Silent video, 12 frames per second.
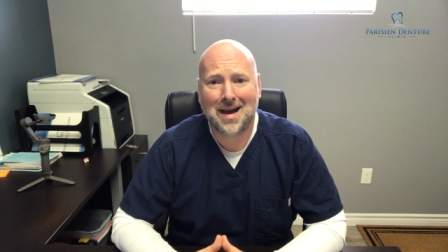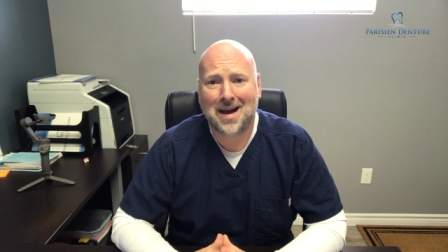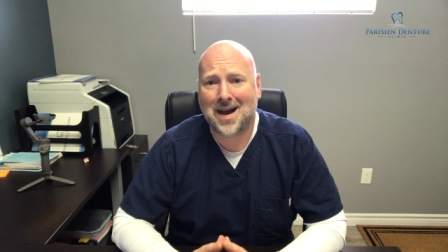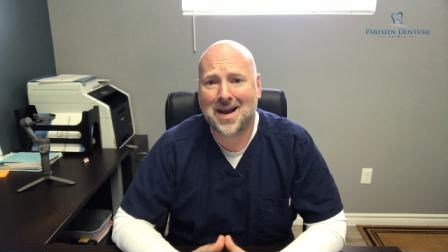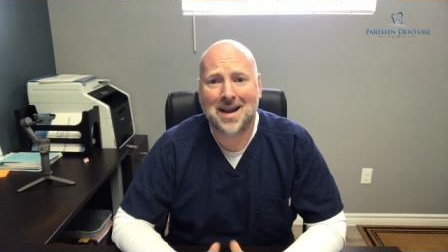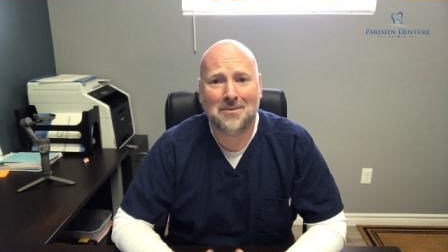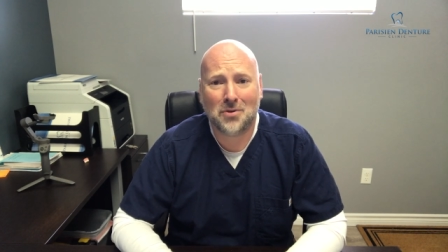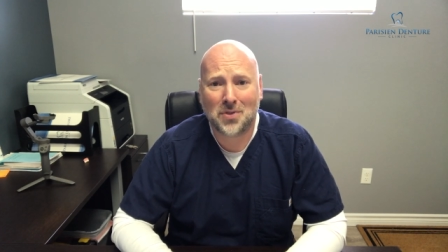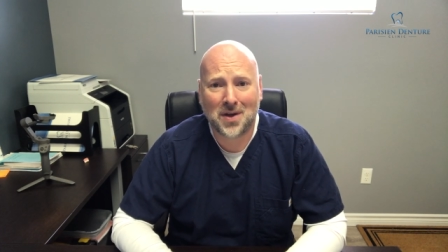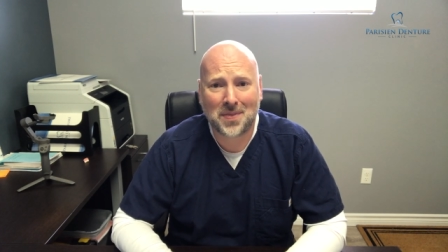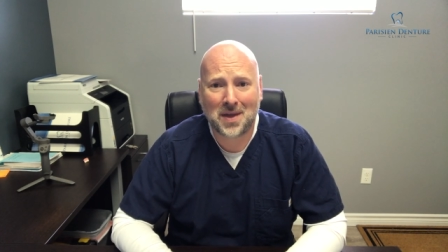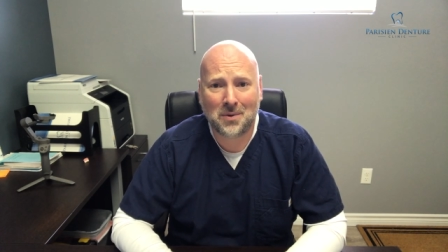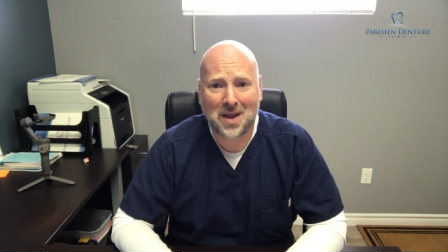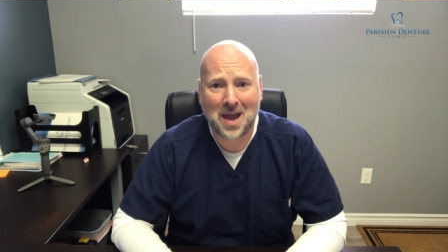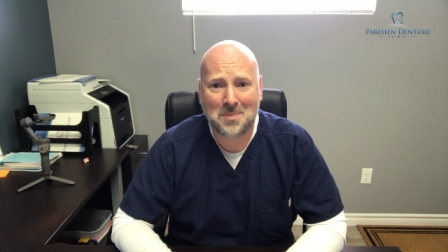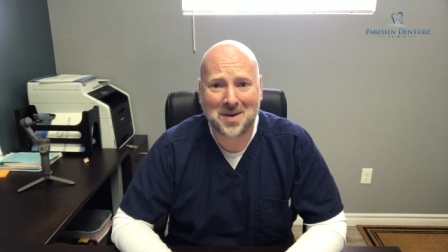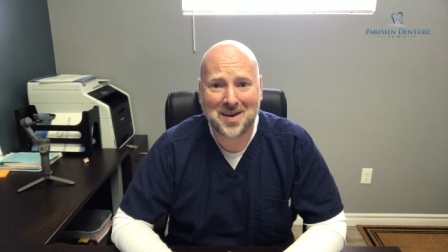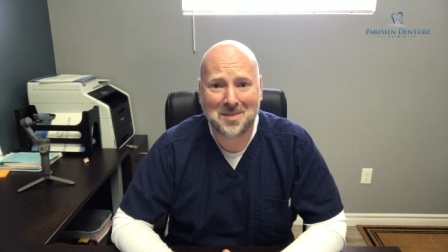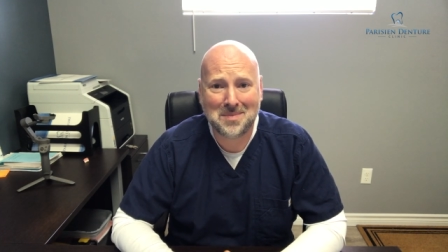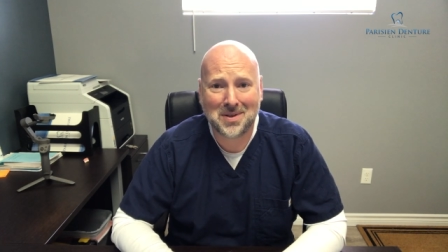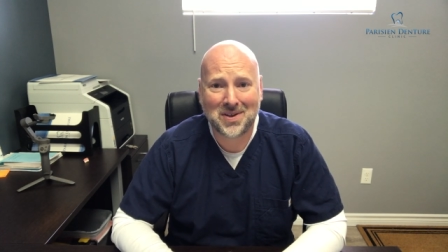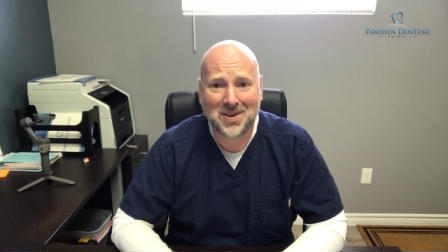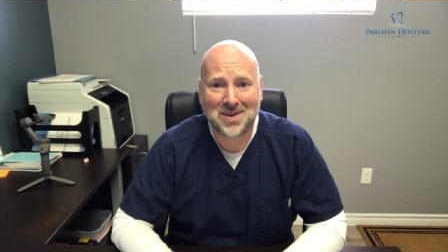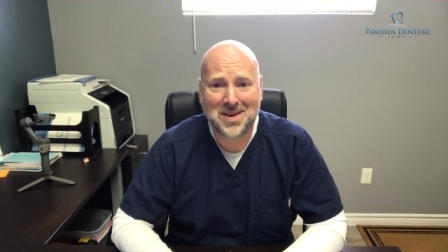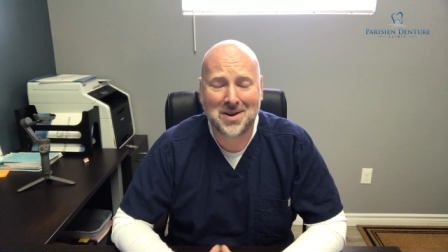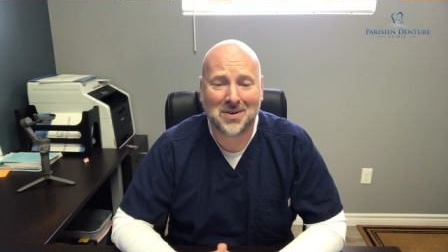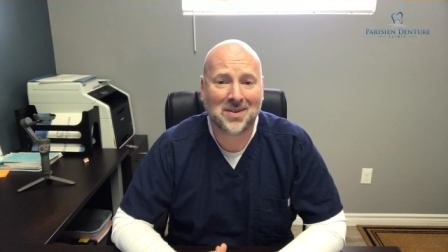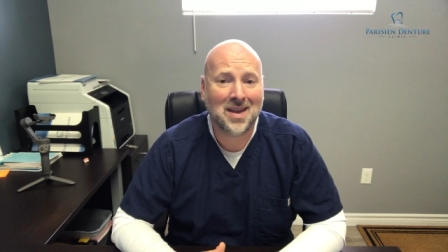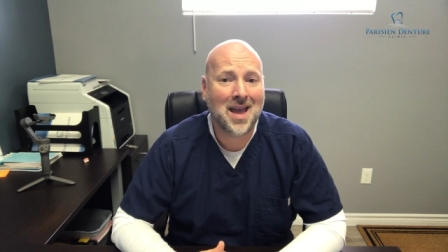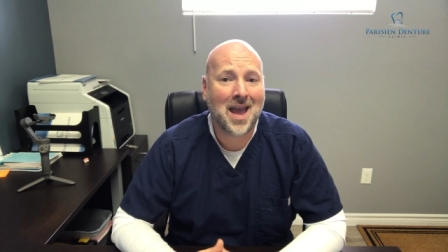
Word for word: I never thought that would happen in a million years.